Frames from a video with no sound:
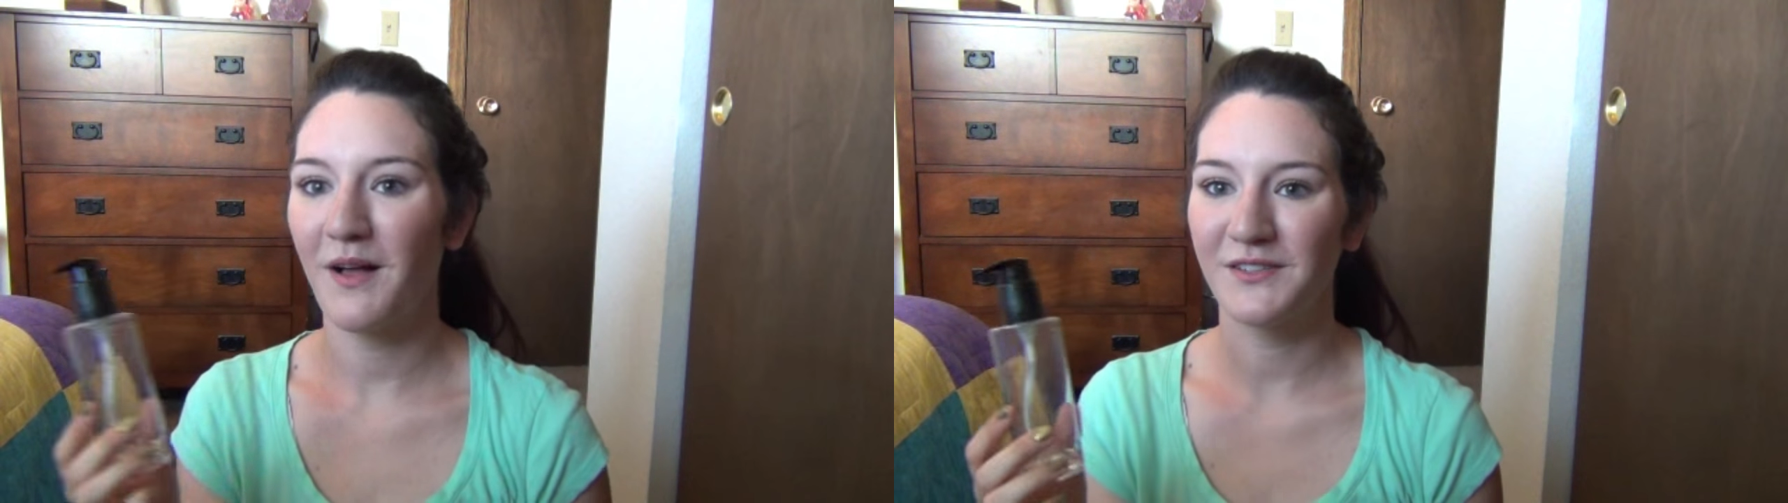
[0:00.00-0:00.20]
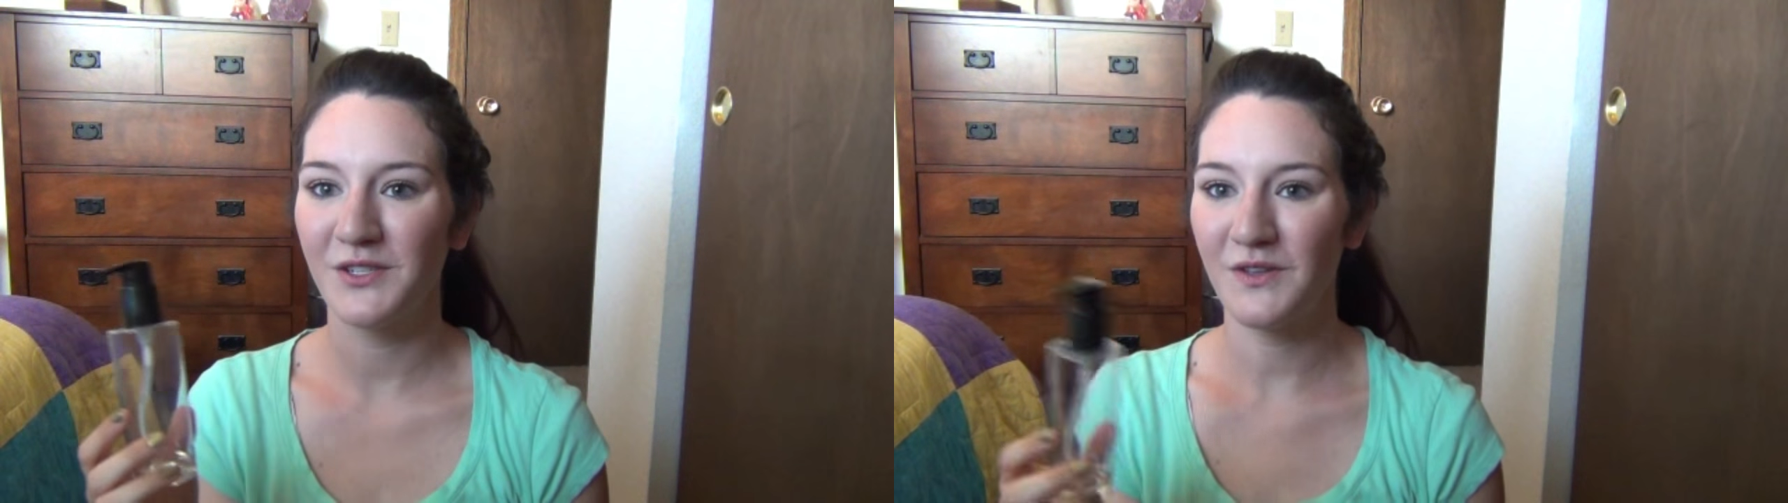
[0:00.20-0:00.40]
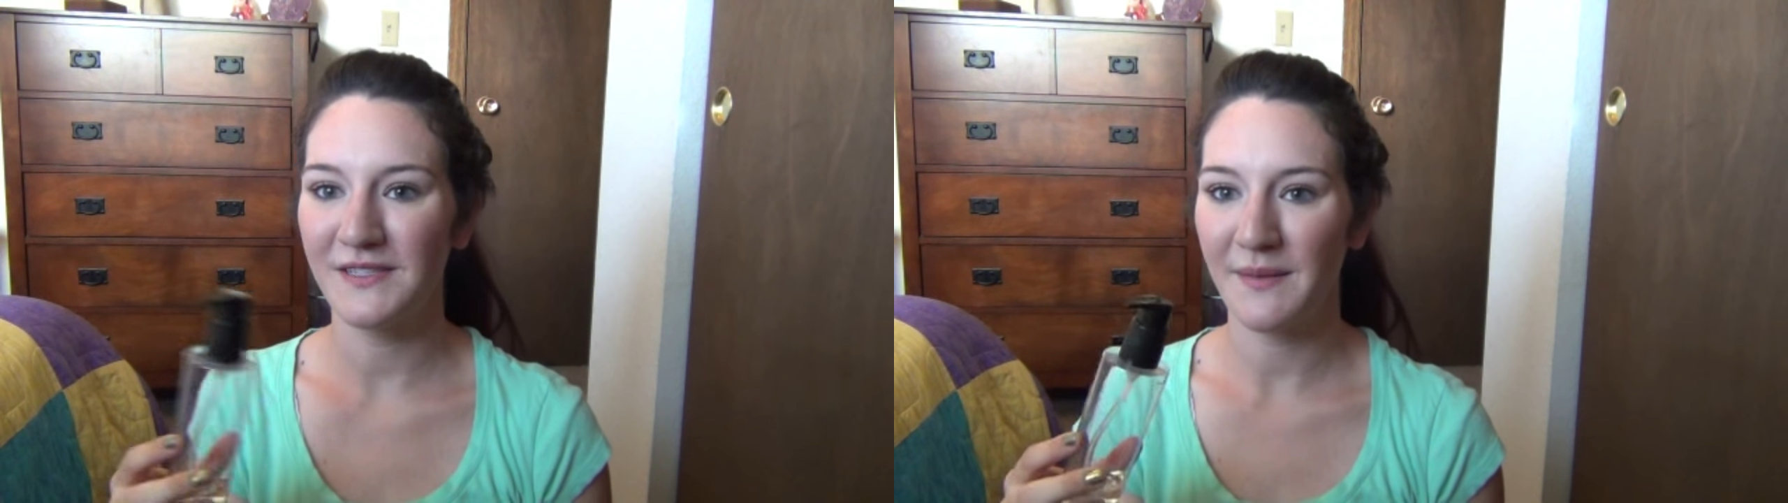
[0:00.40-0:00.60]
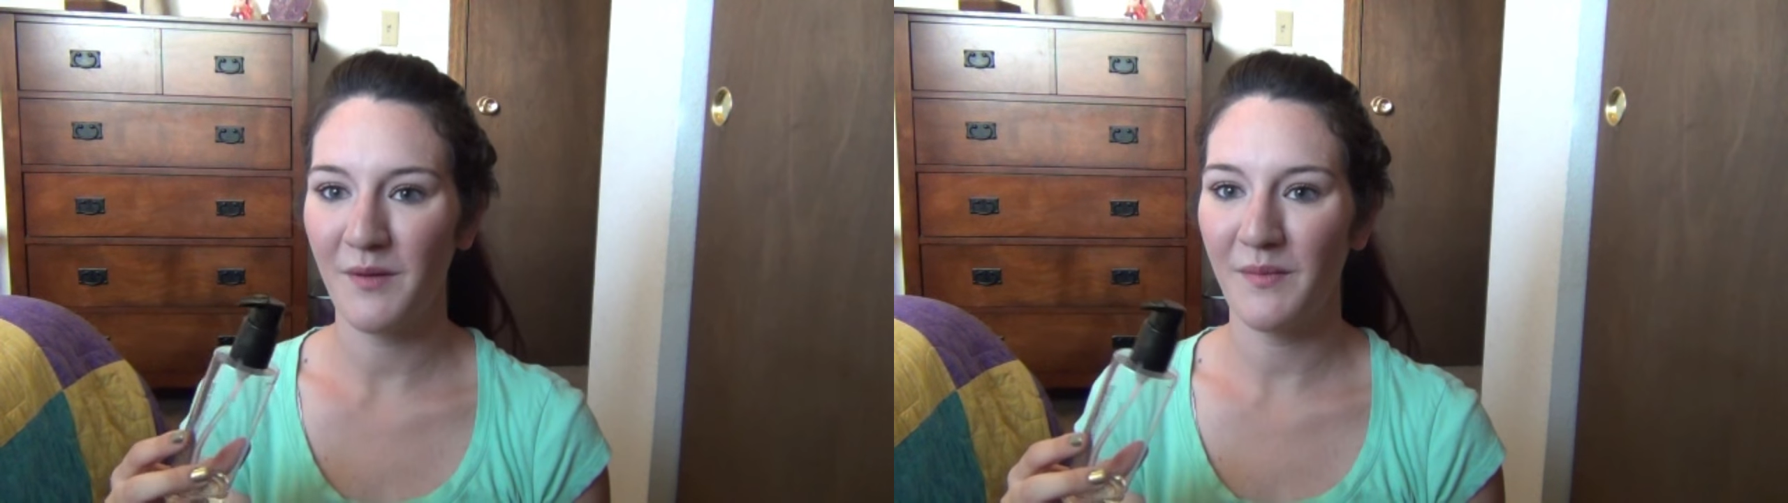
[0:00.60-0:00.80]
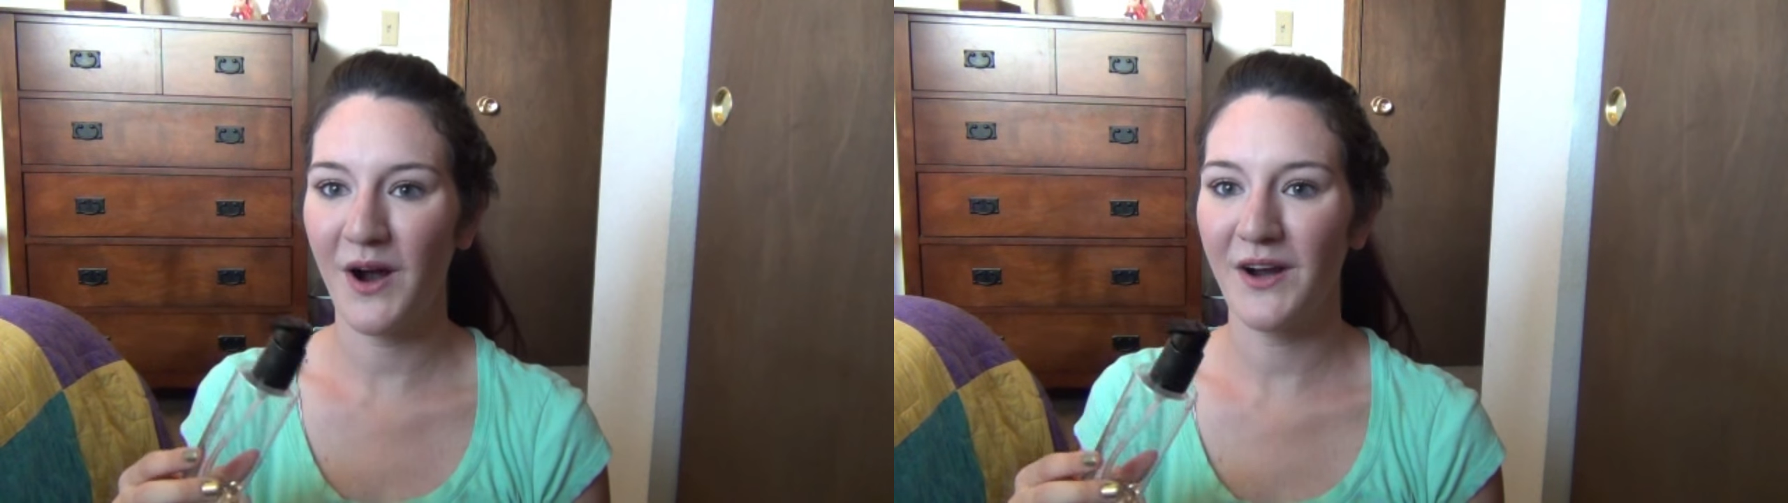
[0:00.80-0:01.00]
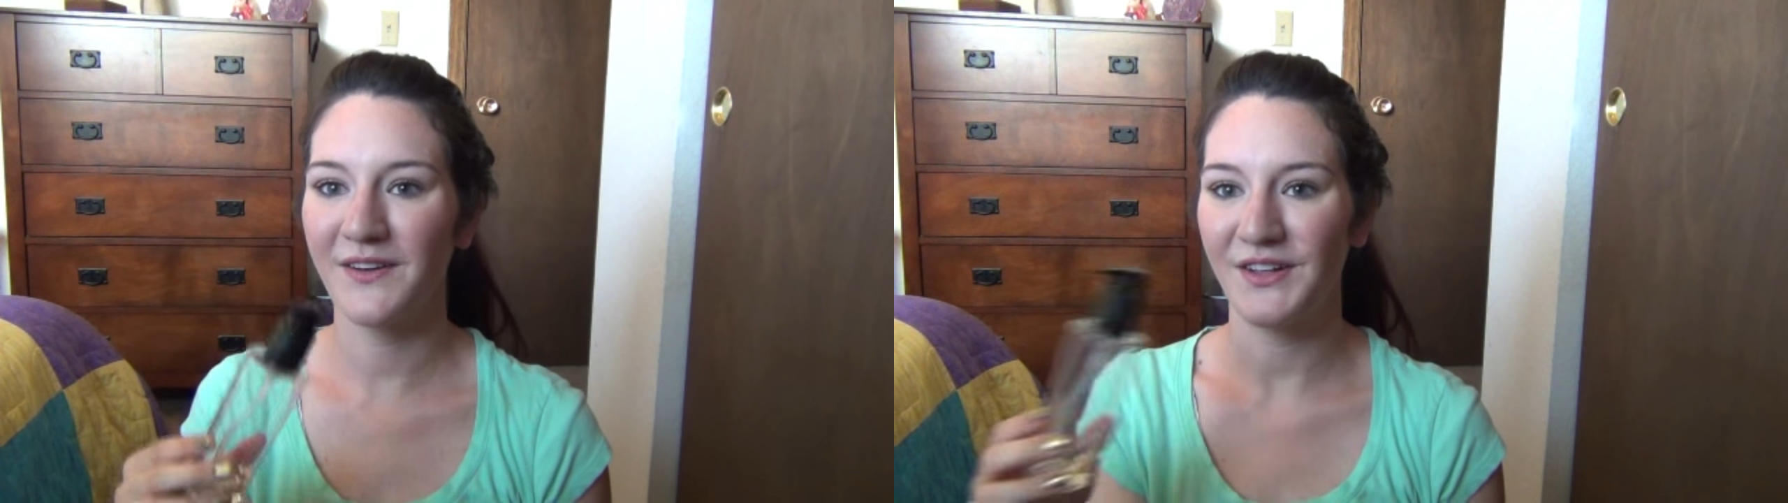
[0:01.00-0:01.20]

I'll do the demo part